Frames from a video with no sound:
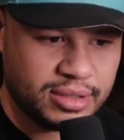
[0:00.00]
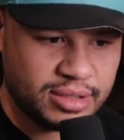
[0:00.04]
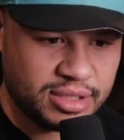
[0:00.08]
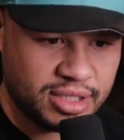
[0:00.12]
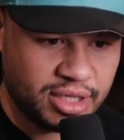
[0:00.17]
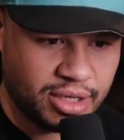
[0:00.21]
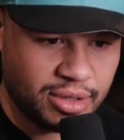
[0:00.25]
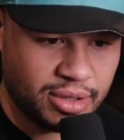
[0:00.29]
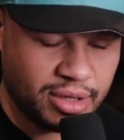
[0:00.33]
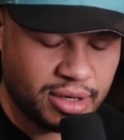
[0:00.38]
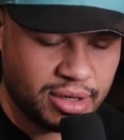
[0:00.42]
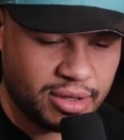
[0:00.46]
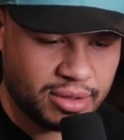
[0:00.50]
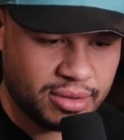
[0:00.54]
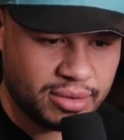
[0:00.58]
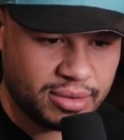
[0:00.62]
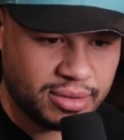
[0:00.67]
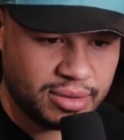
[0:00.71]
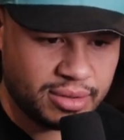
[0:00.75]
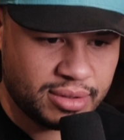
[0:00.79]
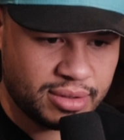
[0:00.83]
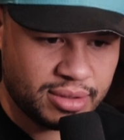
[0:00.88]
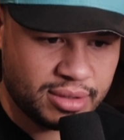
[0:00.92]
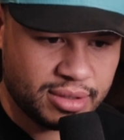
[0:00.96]
zero.
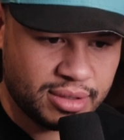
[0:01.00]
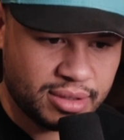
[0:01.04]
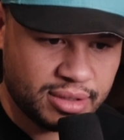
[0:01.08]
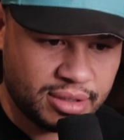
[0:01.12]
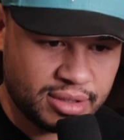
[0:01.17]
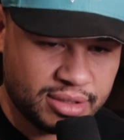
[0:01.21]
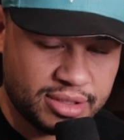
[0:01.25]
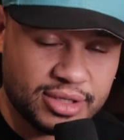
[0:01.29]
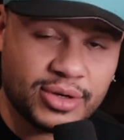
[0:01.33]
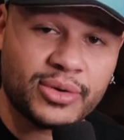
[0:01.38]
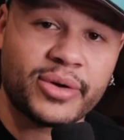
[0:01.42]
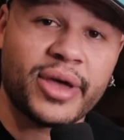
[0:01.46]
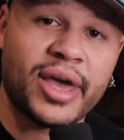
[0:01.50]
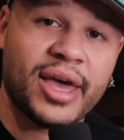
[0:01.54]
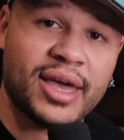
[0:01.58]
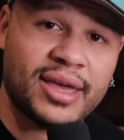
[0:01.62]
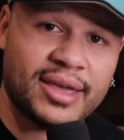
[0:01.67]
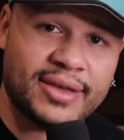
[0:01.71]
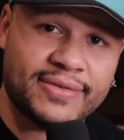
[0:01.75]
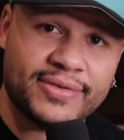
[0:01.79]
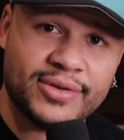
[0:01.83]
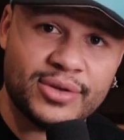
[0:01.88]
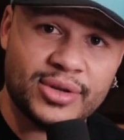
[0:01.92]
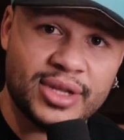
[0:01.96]
It's
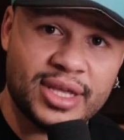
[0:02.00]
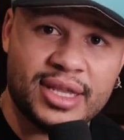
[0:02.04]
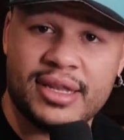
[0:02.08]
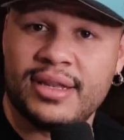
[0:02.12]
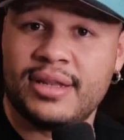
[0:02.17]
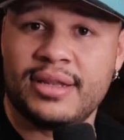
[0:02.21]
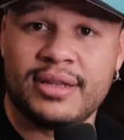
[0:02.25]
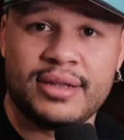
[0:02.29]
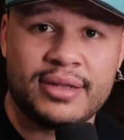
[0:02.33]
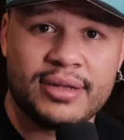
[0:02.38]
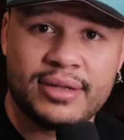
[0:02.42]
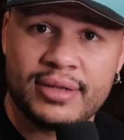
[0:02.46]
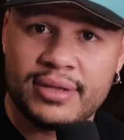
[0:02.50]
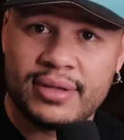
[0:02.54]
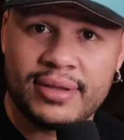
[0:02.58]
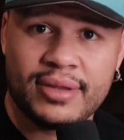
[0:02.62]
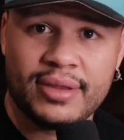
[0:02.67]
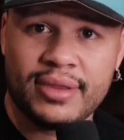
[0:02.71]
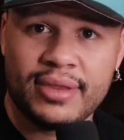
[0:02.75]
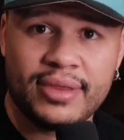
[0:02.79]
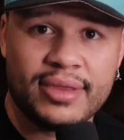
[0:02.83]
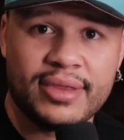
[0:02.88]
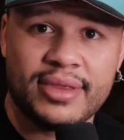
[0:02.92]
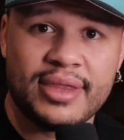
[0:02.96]
okay if you didn't
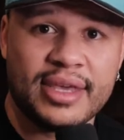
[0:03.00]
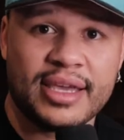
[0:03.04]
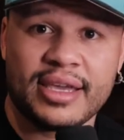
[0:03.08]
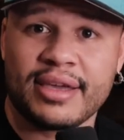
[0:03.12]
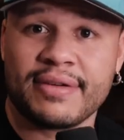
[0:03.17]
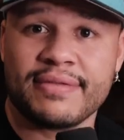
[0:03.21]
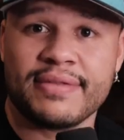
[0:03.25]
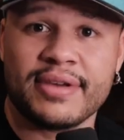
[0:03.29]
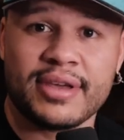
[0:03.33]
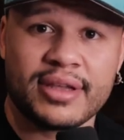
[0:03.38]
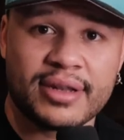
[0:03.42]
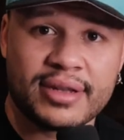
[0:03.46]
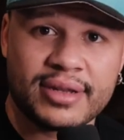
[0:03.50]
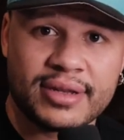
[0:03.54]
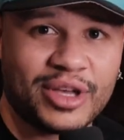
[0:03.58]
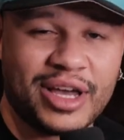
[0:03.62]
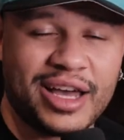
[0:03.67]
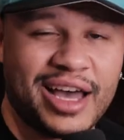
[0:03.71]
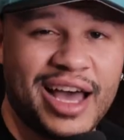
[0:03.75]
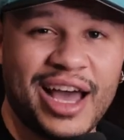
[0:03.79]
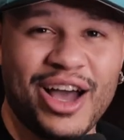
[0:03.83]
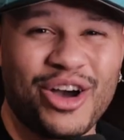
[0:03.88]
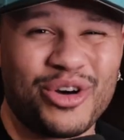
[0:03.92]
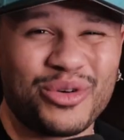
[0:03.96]
think of it.
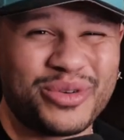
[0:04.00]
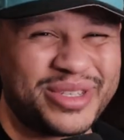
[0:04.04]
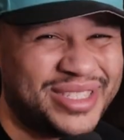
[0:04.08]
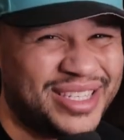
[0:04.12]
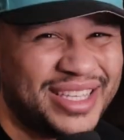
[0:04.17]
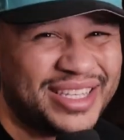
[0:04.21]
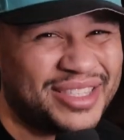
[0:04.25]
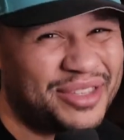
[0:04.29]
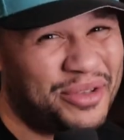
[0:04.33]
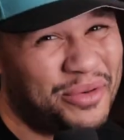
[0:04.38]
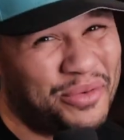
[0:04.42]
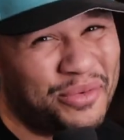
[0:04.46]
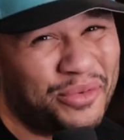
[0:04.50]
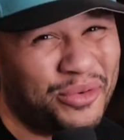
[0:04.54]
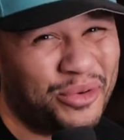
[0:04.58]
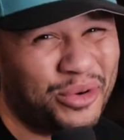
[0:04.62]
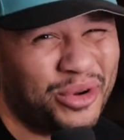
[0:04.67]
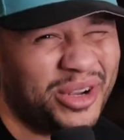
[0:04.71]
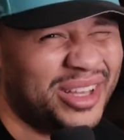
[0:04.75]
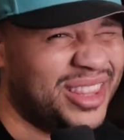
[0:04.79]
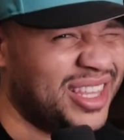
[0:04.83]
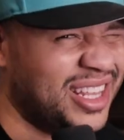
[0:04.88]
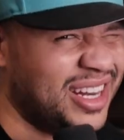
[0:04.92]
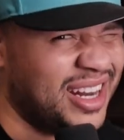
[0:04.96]
I always get to
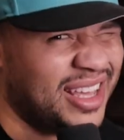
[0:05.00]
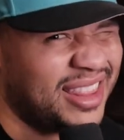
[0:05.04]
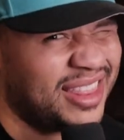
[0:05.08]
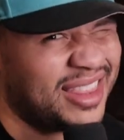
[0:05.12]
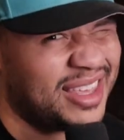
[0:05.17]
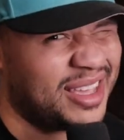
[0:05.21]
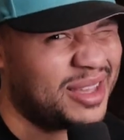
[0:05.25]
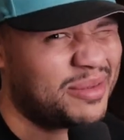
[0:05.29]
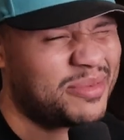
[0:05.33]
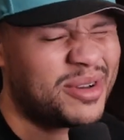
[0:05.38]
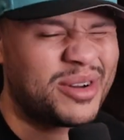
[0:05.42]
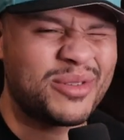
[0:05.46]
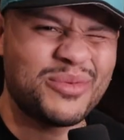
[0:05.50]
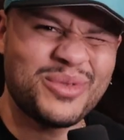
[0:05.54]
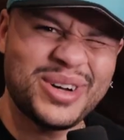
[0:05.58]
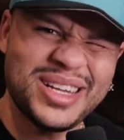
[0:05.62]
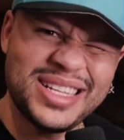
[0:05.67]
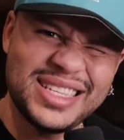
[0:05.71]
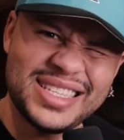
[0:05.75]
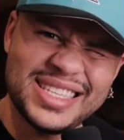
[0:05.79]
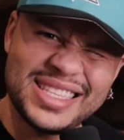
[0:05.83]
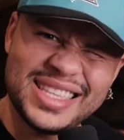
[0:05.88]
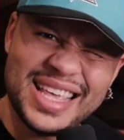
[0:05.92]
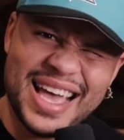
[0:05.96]
four and then I think about
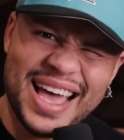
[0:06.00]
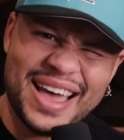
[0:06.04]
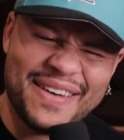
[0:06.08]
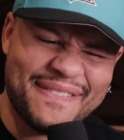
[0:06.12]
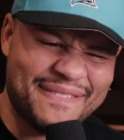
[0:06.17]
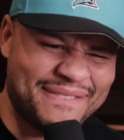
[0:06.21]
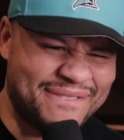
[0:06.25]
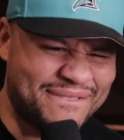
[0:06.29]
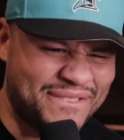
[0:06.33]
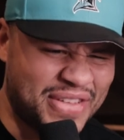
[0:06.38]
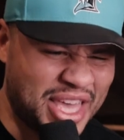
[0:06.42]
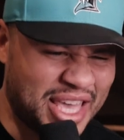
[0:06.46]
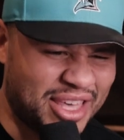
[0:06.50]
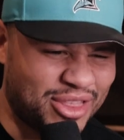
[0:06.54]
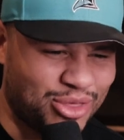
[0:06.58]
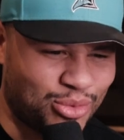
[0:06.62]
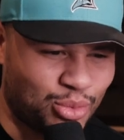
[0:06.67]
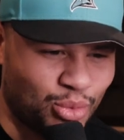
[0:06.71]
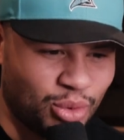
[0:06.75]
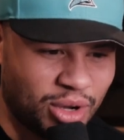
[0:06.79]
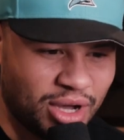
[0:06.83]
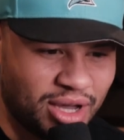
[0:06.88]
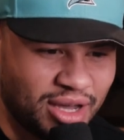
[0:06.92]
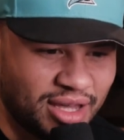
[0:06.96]
what's that fifth
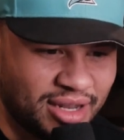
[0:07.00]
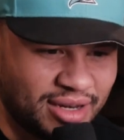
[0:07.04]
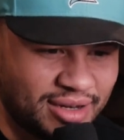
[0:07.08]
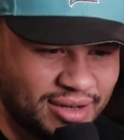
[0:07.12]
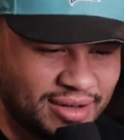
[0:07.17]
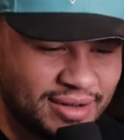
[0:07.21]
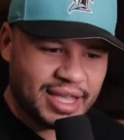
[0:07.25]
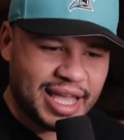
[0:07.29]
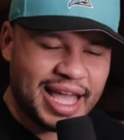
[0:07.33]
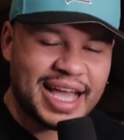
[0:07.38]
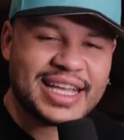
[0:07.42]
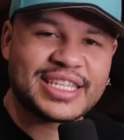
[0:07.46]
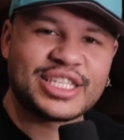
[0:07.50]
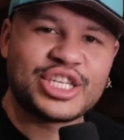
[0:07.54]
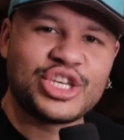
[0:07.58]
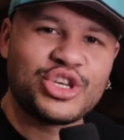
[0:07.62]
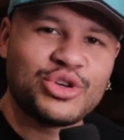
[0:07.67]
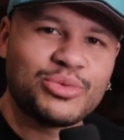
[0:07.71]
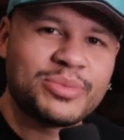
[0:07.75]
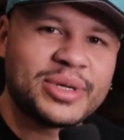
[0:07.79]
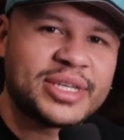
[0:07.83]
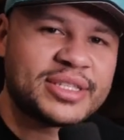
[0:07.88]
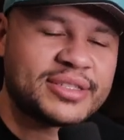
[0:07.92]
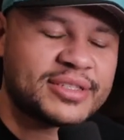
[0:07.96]
one. As
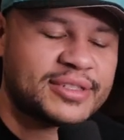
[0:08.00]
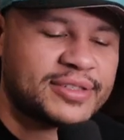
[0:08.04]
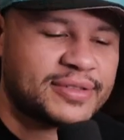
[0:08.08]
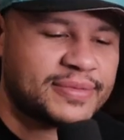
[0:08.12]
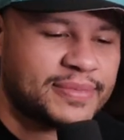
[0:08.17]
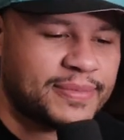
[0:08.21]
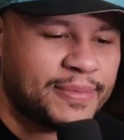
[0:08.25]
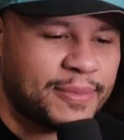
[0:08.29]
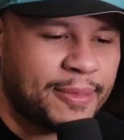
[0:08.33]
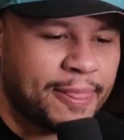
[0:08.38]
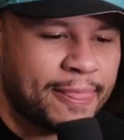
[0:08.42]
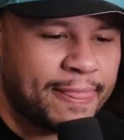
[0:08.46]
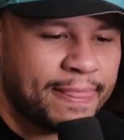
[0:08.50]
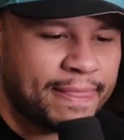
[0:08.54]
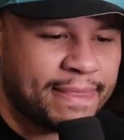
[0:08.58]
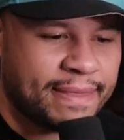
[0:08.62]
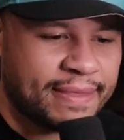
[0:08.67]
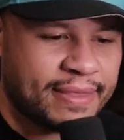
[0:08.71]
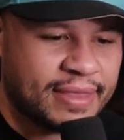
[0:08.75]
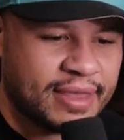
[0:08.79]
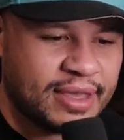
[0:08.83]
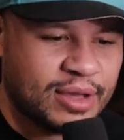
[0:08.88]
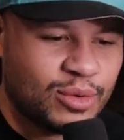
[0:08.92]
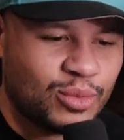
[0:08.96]
humans,
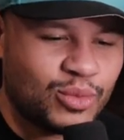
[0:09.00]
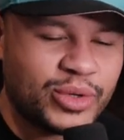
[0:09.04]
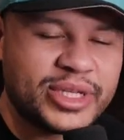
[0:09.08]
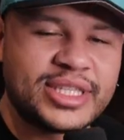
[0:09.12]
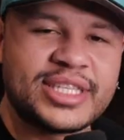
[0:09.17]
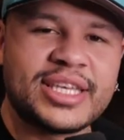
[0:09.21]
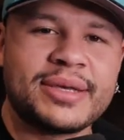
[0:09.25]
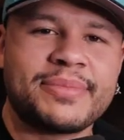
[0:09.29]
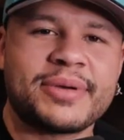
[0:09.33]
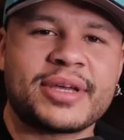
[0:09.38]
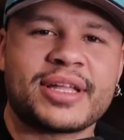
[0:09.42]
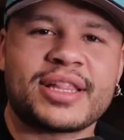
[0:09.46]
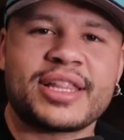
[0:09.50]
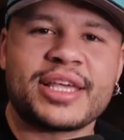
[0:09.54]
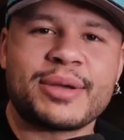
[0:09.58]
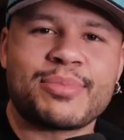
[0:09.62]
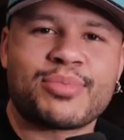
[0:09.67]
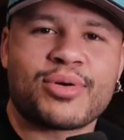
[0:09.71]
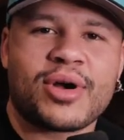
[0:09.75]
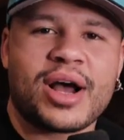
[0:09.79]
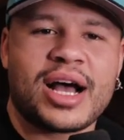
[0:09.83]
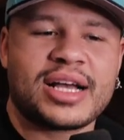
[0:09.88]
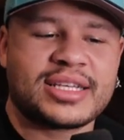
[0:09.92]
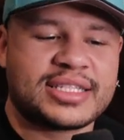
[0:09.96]
we typically
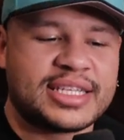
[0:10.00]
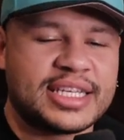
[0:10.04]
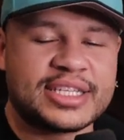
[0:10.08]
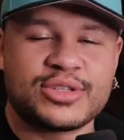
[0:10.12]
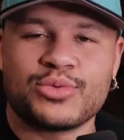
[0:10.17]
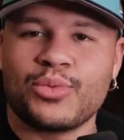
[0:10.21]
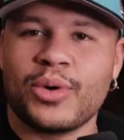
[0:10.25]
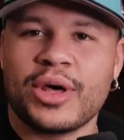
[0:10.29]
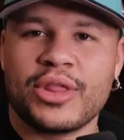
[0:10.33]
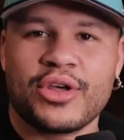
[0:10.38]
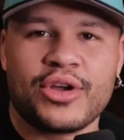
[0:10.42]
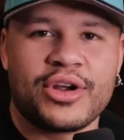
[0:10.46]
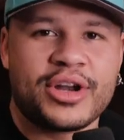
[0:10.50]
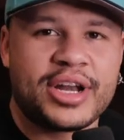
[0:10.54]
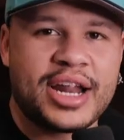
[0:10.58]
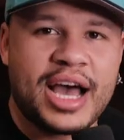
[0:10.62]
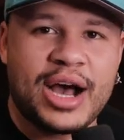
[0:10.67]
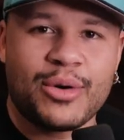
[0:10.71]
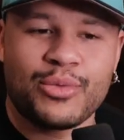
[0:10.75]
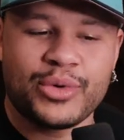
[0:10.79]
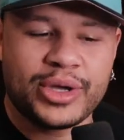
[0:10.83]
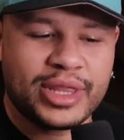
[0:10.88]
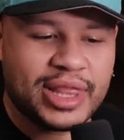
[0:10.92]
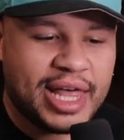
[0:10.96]
process whether or
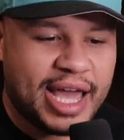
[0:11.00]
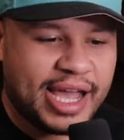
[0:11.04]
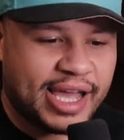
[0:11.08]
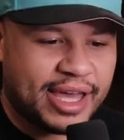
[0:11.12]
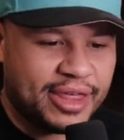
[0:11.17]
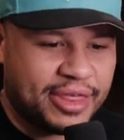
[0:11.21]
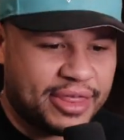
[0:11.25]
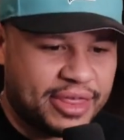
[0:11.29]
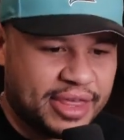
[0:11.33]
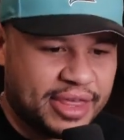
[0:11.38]
not we like a